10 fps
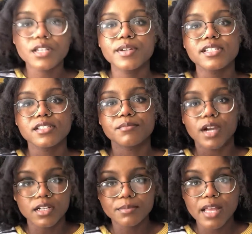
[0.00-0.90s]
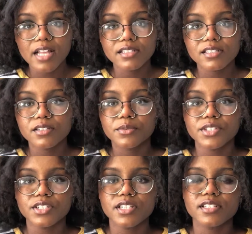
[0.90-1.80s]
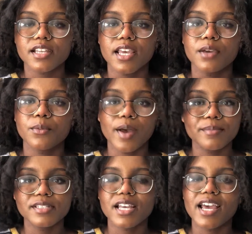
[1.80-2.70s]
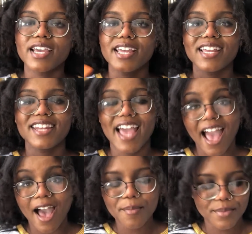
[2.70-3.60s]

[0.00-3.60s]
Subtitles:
is Marktplaats, which is a website and app.